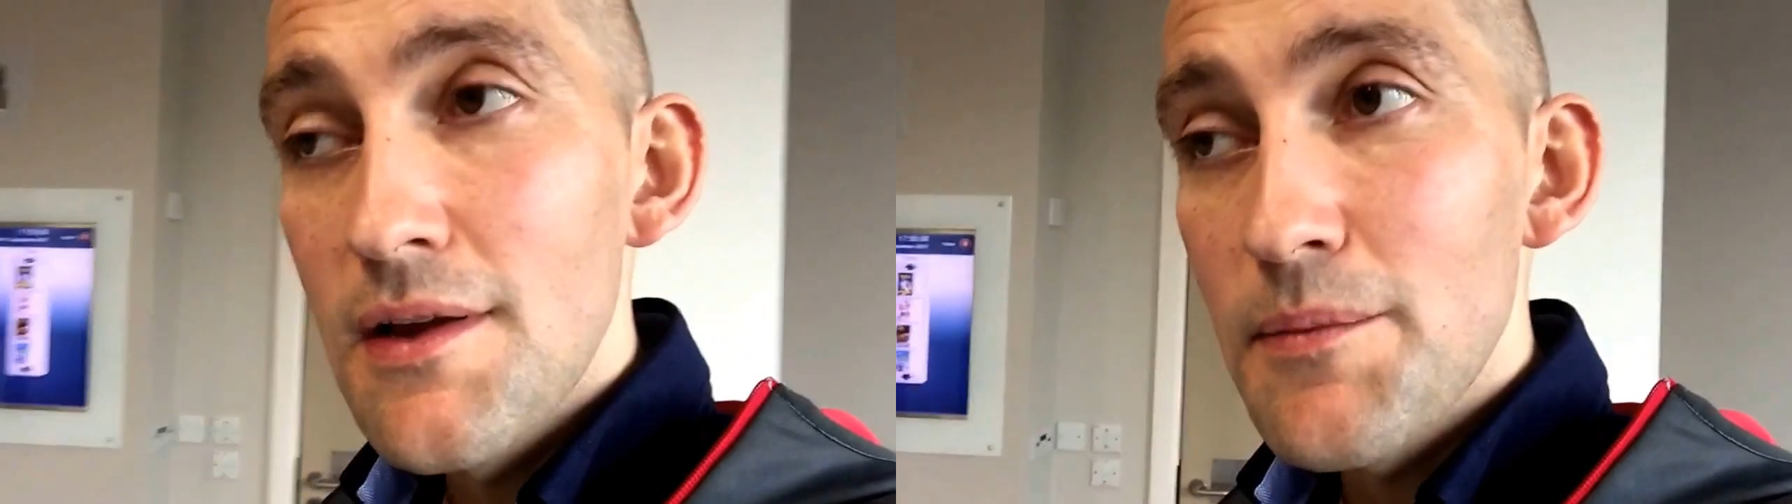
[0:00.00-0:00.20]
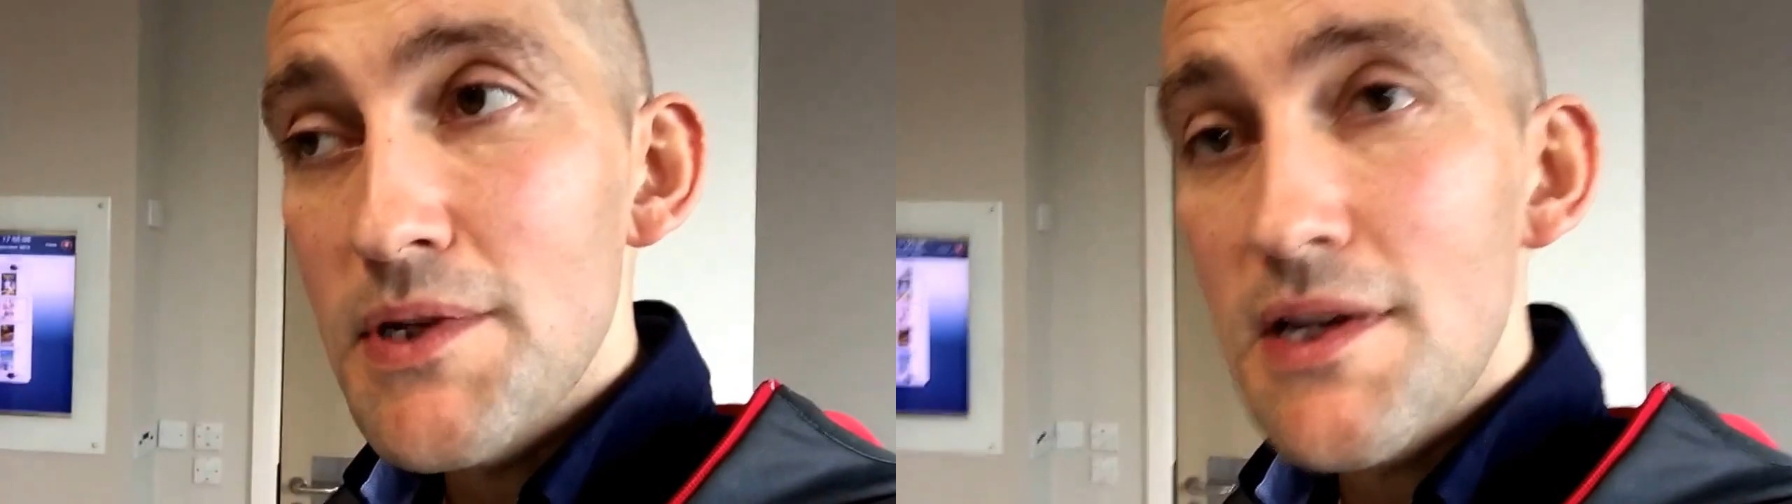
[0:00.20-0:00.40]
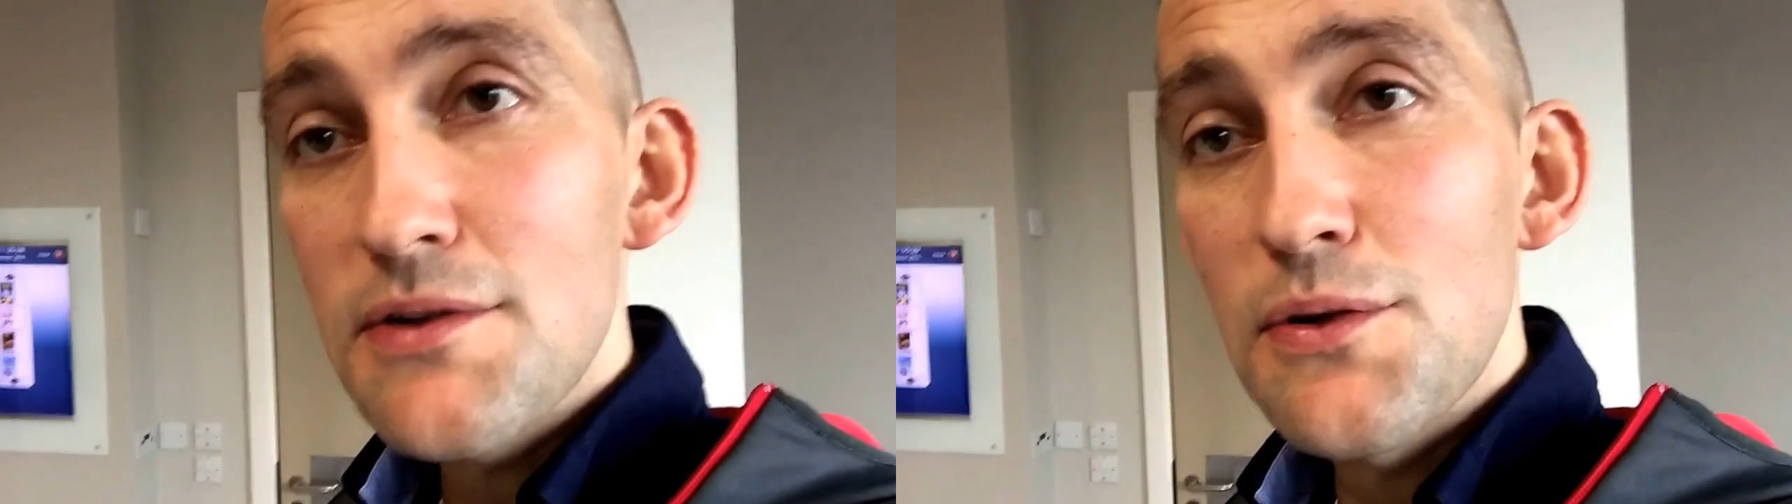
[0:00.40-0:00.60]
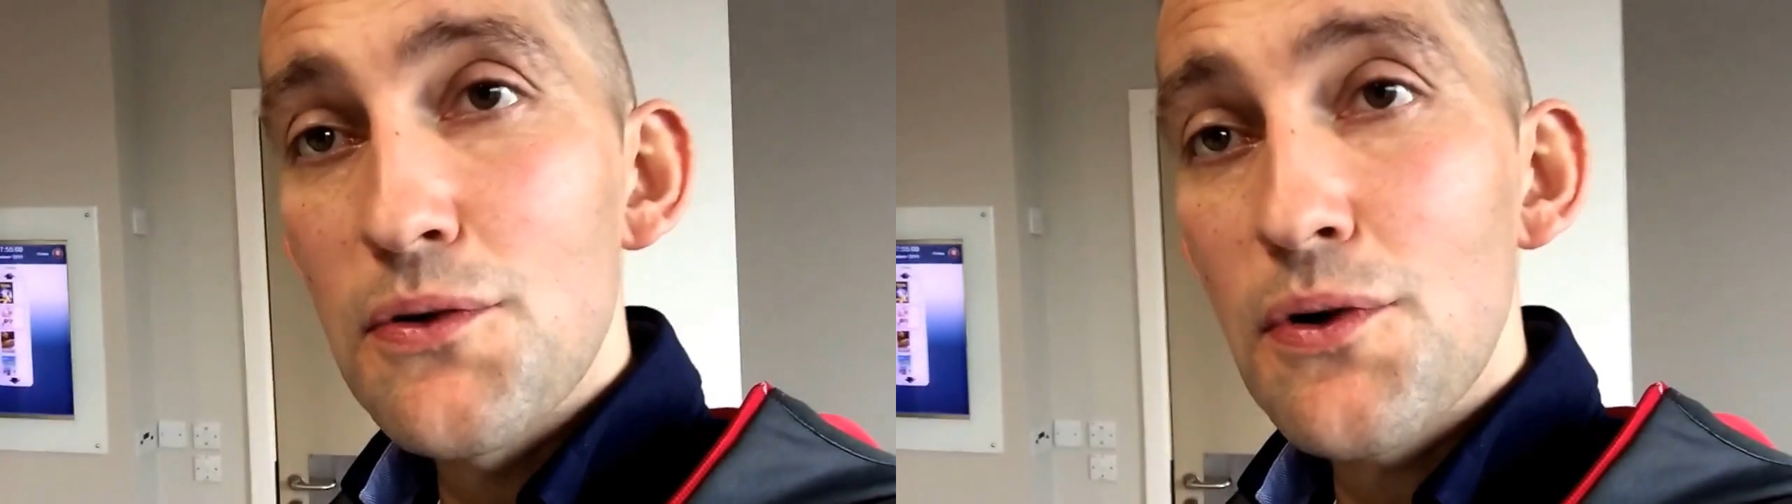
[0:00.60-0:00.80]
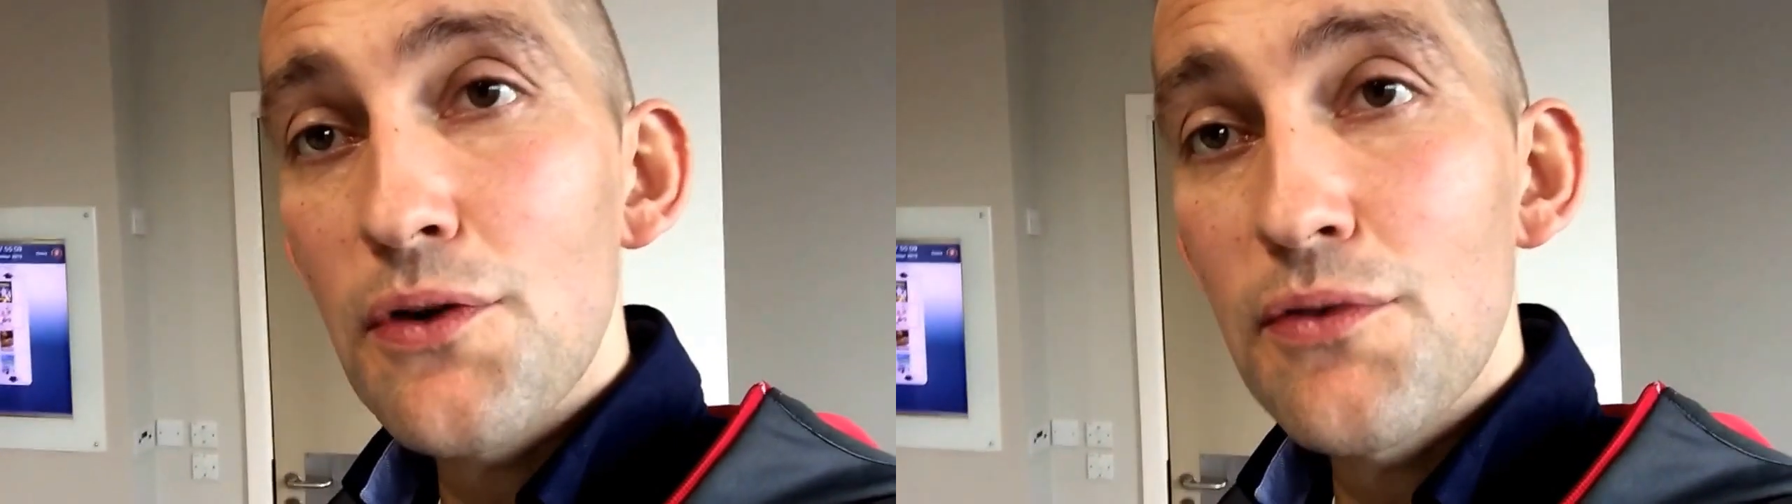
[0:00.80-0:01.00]
potential
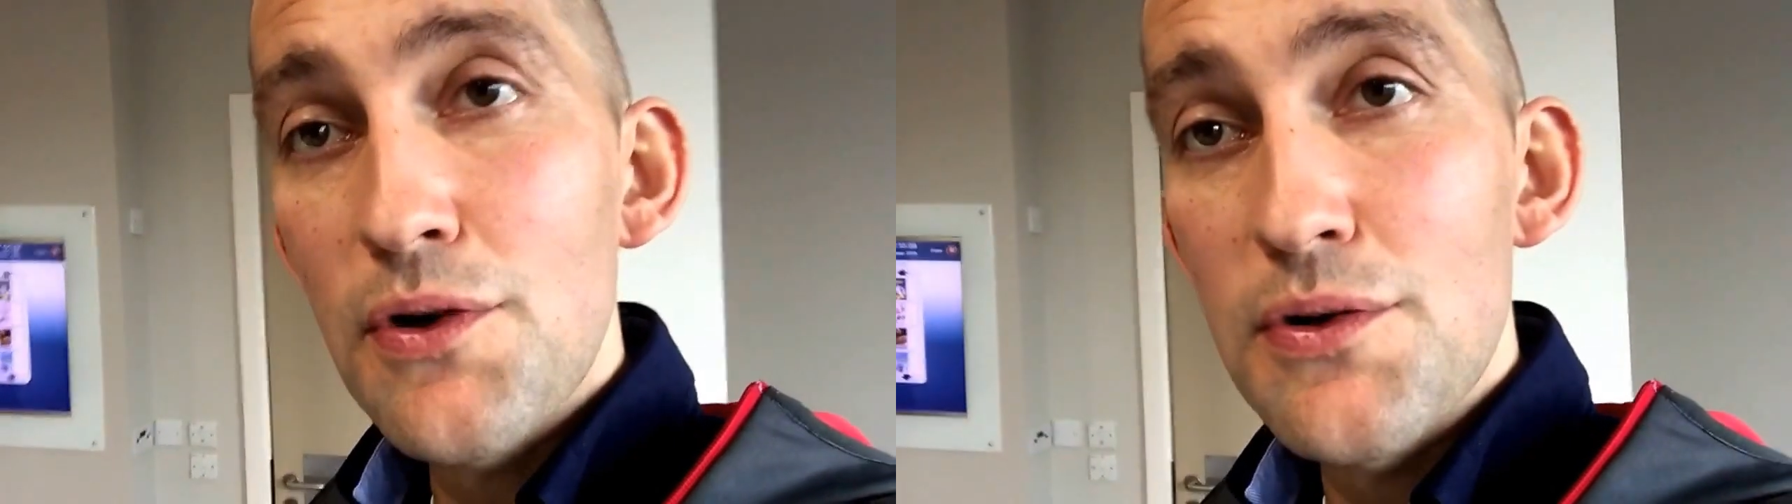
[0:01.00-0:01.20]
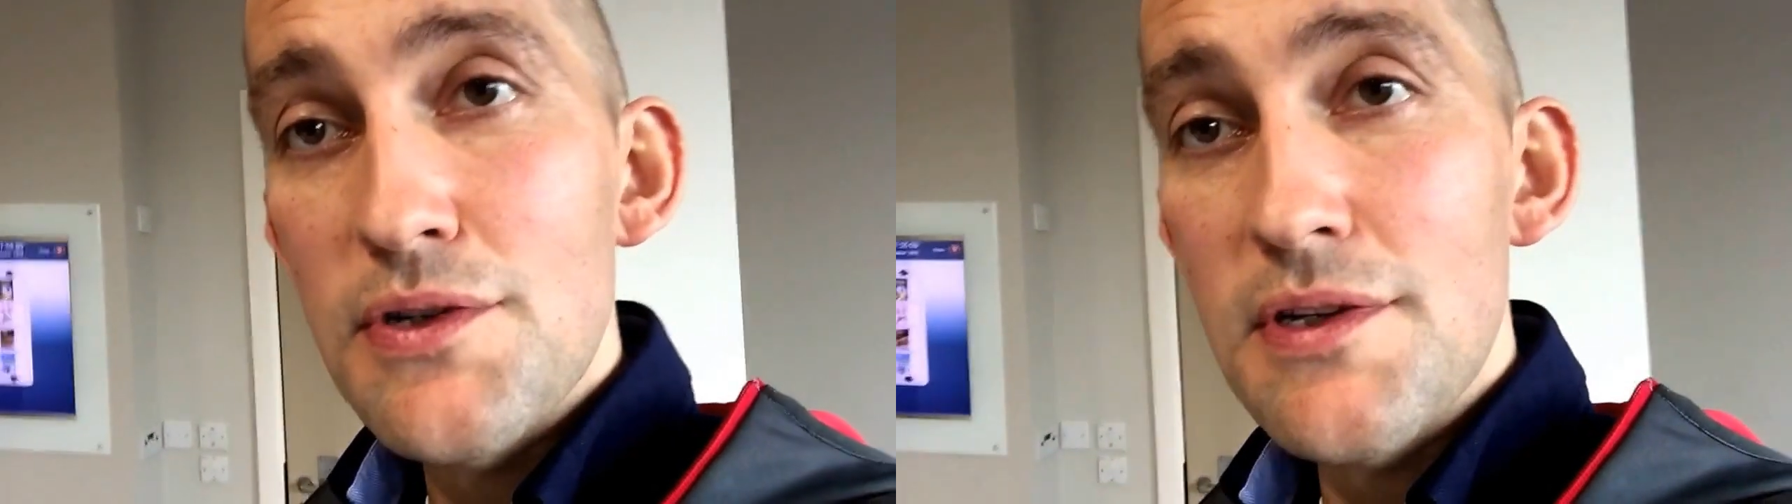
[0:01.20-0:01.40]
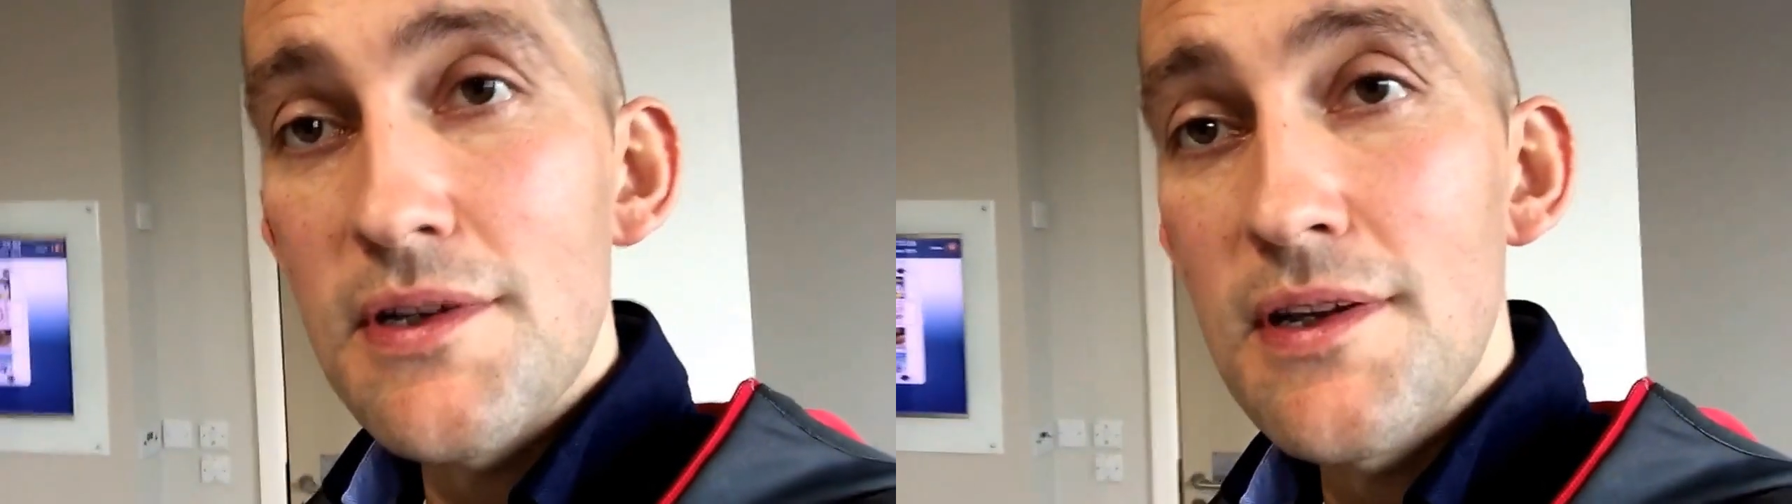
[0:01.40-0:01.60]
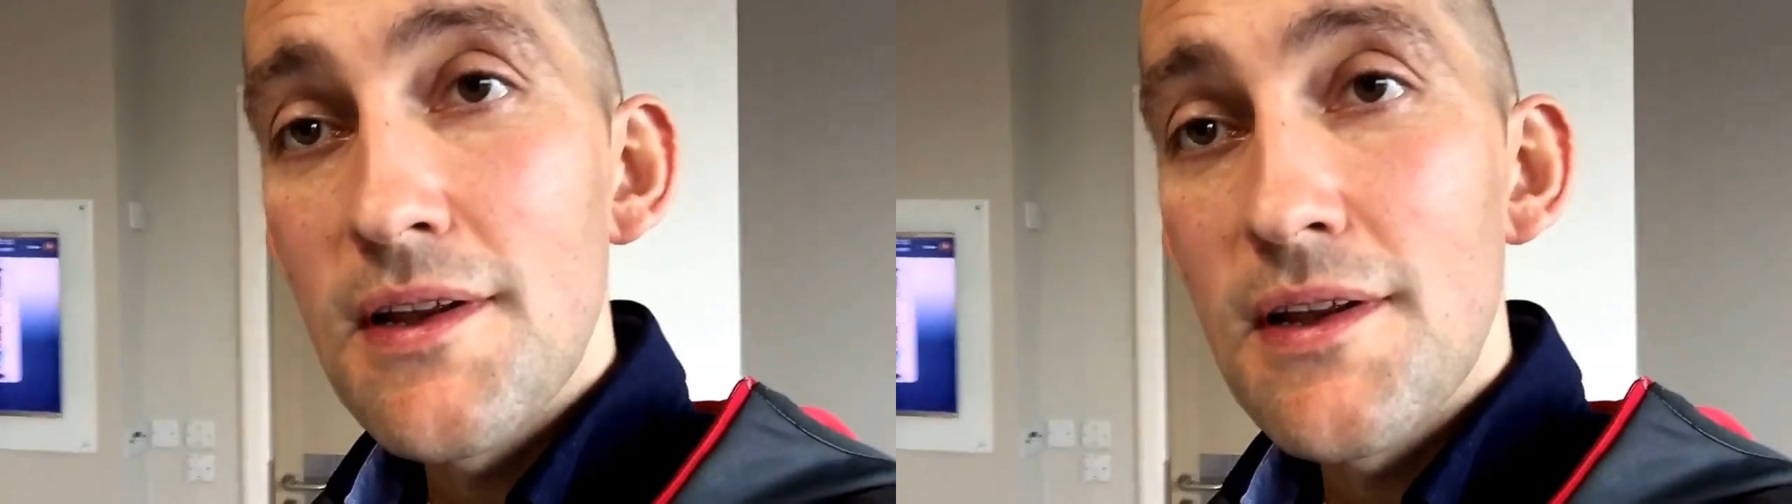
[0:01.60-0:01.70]
crossroads and